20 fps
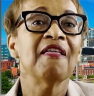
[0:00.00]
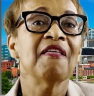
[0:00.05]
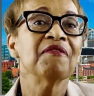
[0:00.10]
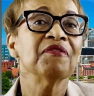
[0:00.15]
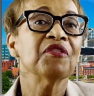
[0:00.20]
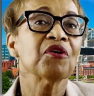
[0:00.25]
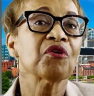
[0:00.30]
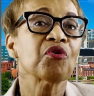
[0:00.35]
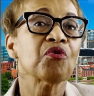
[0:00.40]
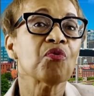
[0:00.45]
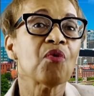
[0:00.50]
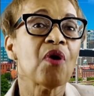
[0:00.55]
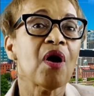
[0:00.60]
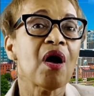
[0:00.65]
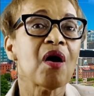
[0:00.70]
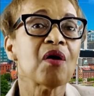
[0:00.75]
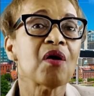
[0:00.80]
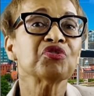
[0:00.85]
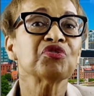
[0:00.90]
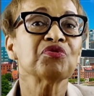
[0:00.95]
the
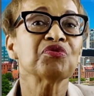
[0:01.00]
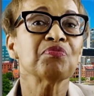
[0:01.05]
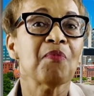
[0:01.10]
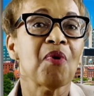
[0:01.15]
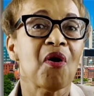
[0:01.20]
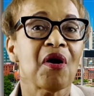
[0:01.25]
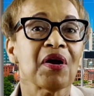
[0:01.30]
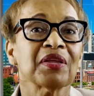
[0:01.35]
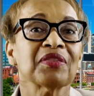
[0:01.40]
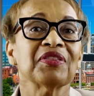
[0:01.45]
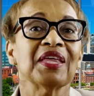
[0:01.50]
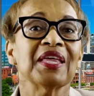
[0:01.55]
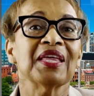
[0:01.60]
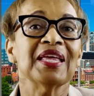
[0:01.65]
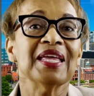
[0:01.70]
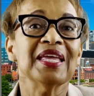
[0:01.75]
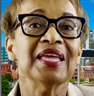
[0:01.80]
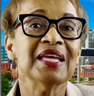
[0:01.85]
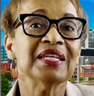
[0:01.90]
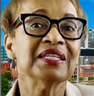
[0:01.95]
cross marked the
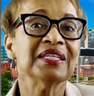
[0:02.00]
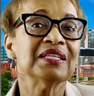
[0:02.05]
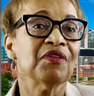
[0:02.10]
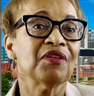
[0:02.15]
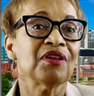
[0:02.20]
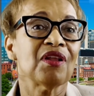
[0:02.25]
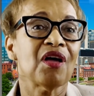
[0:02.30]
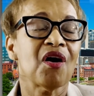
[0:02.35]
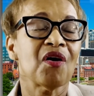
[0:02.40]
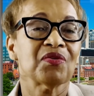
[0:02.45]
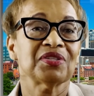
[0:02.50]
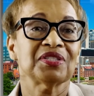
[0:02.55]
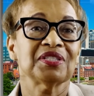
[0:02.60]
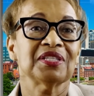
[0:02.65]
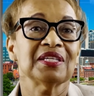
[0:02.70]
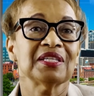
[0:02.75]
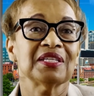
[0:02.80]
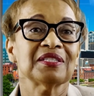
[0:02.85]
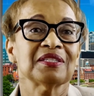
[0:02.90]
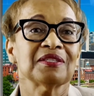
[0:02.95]
end of the law
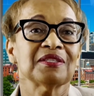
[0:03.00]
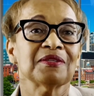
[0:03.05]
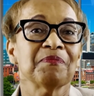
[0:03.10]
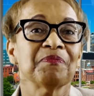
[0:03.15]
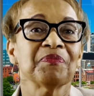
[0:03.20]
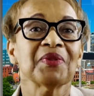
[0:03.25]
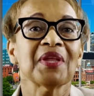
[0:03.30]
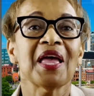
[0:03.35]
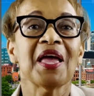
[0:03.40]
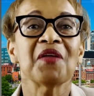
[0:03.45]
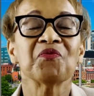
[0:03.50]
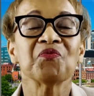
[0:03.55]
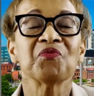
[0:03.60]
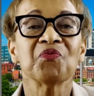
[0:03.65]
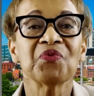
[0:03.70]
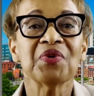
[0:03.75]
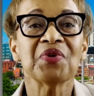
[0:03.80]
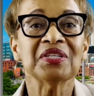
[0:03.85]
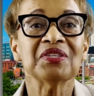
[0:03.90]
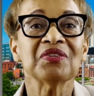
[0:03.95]
system and
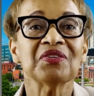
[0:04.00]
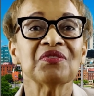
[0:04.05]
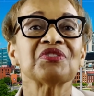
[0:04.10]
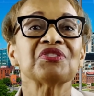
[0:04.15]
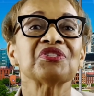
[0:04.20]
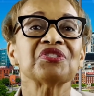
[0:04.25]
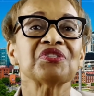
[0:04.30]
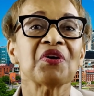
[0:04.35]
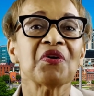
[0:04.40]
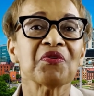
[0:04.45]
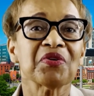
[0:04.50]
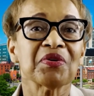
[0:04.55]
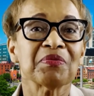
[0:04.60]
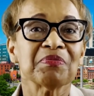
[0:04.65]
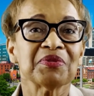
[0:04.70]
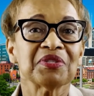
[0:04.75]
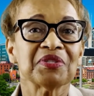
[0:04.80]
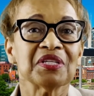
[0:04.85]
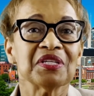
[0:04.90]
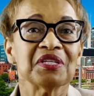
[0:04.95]
rendered
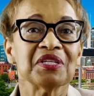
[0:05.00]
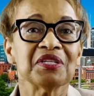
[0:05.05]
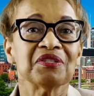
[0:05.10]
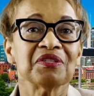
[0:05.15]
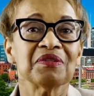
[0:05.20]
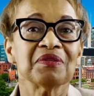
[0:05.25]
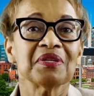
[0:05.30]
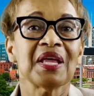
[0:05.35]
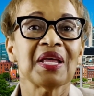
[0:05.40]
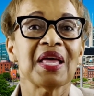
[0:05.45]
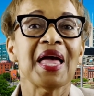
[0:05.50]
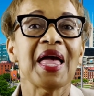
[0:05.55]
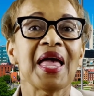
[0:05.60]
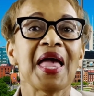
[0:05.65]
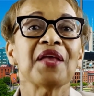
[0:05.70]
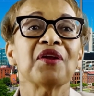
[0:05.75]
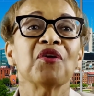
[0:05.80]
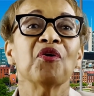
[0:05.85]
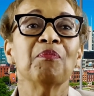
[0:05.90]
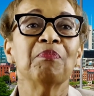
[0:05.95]
circumcision
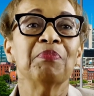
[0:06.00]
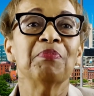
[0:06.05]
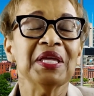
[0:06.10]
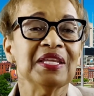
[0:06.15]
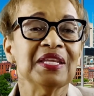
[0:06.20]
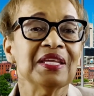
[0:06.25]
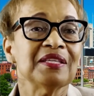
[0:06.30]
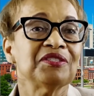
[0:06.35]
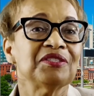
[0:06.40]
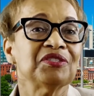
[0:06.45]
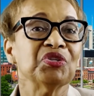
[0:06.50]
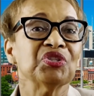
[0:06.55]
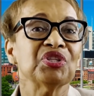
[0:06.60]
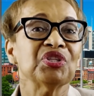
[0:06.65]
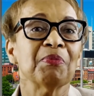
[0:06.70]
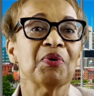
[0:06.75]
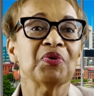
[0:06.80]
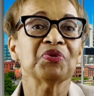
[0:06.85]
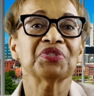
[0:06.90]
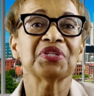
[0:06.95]
and obedience to the
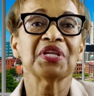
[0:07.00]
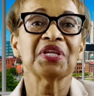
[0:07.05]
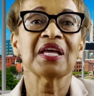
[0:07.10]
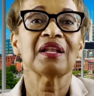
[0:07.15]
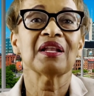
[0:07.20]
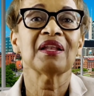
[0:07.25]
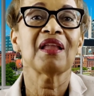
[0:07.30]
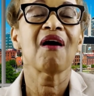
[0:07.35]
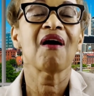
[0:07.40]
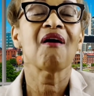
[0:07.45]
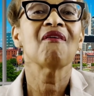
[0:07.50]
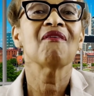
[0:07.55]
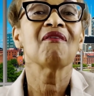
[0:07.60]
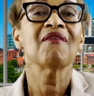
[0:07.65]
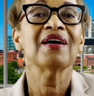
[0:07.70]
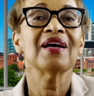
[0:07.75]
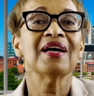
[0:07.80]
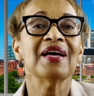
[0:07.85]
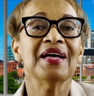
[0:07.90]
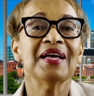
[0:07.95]
Mosaic law
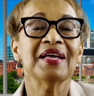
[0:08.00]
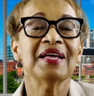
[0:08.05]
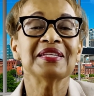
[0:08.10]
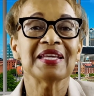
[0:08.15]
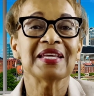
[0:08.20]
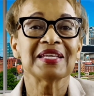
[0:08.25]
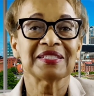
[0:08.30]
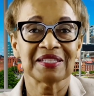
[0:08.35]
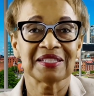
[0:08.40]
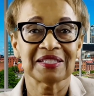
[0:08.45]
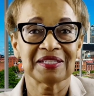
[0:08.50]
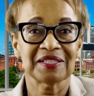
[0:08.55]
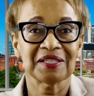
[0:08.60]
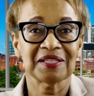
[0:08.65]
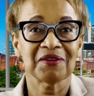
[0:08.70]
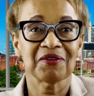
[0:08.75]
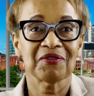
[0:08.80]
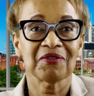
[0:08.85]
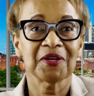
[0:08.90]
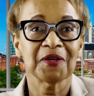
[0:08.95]

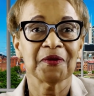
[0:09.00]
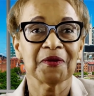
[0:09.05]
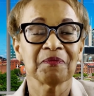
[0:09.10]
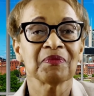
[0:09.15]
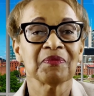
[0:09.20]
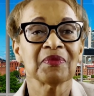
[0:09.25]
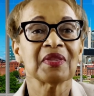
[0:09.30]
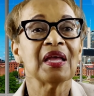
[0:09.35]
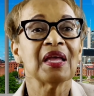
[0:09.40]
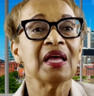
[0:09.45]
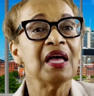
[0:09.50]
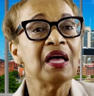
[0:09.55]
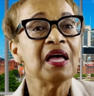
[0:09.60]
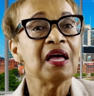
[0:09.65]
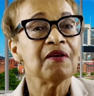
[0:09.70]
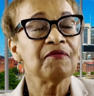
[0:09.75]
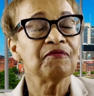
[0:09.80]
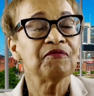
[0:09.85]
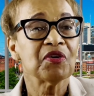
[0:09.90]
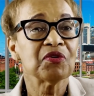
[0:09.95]
unnecessary.
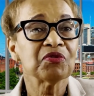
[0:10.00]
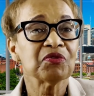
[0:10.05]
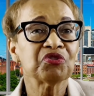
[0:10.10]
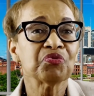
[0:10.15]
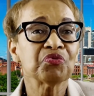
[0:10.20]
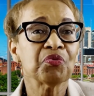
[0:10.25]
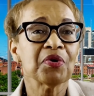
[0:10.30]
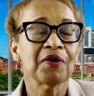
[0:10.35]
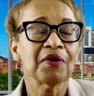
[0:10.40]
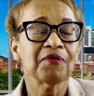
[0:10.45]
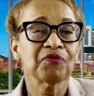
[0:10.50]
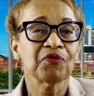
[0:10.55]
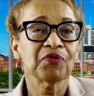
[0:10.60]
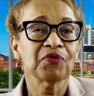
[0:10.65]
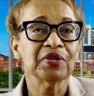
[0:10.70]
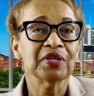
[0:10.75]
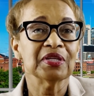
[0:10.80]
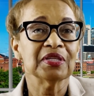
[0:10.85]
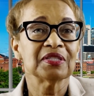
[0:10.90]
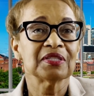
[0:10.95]
Verse 12
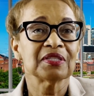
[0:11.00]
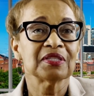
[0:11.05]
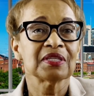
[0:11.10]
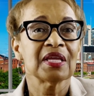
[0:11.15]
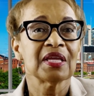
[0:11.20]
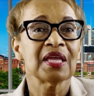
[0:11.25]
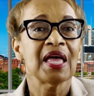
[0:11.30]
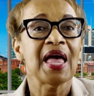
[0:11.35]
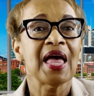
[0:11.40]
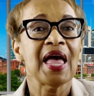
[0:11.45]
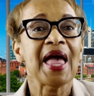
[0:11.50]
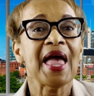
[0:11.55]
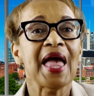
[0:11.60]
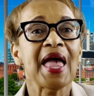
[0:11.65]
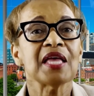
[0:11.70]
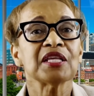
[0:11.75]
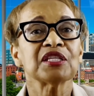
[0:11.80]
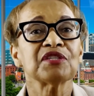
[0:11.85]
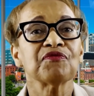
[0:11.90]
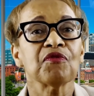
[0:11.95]
reads,
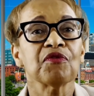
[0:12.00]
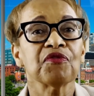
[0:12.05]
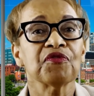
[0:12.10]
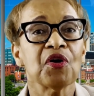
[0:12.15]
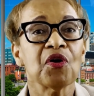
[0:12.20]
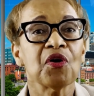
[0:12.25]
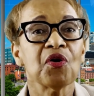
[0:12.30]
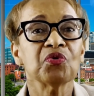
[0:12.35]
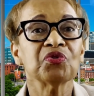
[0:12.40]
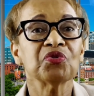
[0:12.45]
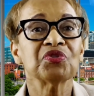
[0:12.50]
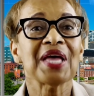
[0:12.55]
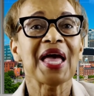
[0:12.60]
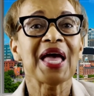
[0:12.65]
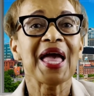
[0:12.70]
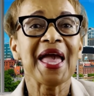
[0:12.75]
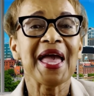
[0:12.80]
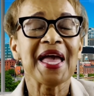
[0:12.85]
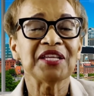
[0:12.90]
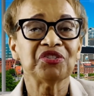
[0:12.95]
"As for those
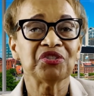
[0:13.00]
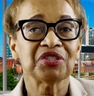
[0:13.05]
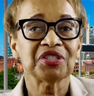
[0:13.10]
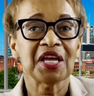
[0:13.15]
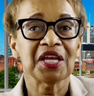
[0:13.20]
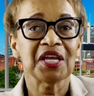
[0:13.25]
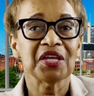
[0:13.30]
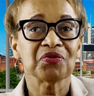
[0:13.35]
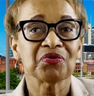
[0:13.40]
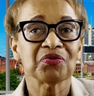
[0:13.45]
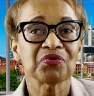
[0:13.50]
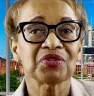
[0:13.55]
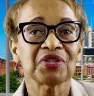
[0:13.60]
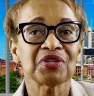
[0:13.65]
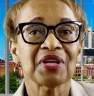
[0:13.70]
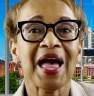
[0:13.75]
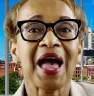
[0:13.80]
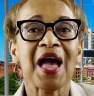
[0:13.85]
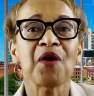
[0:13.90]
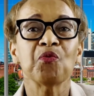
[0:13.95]
agitators,
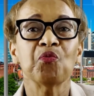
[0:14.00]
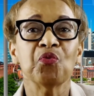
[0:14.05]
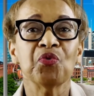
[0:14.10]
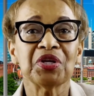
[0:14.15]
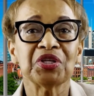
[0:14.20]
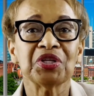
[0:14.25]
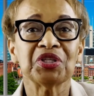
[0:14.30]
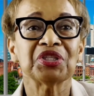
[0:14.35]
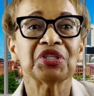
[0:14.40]
I wish